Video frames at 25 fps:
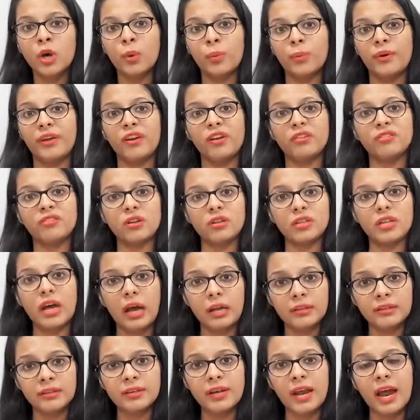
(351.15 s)
Whereas on the
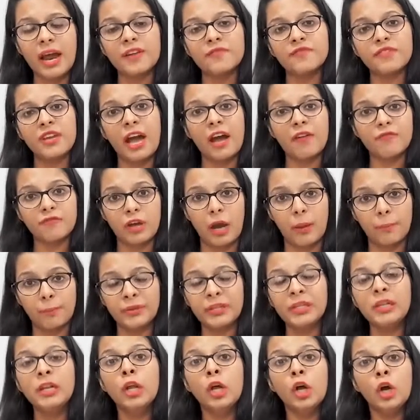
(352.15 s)
other hand we have
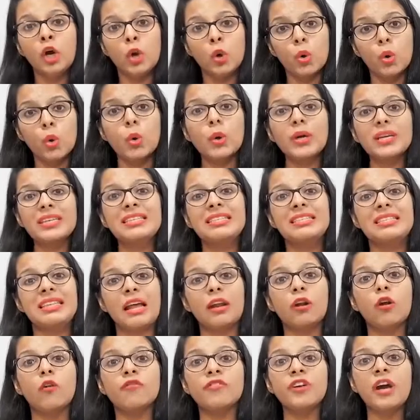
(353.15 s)
Kapil, who is
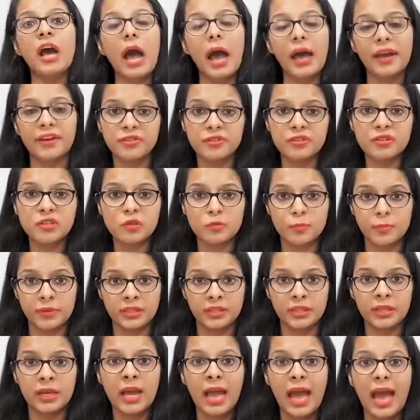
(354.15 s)
son of an
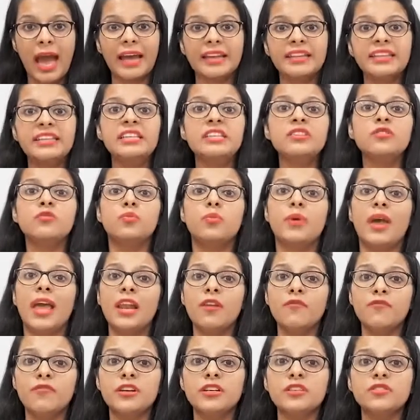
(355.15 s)
ironsmith, and he is
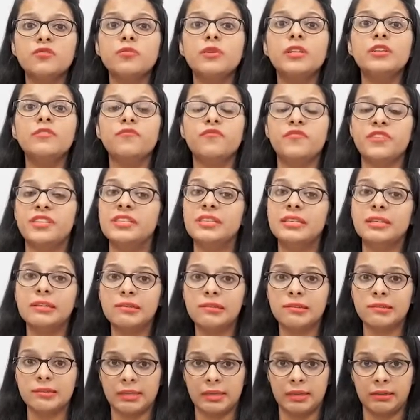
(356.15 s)
well versed with
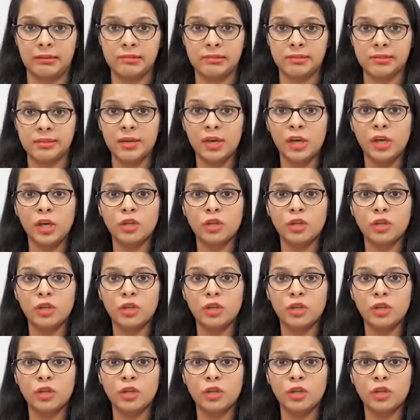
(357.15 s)
physical skills.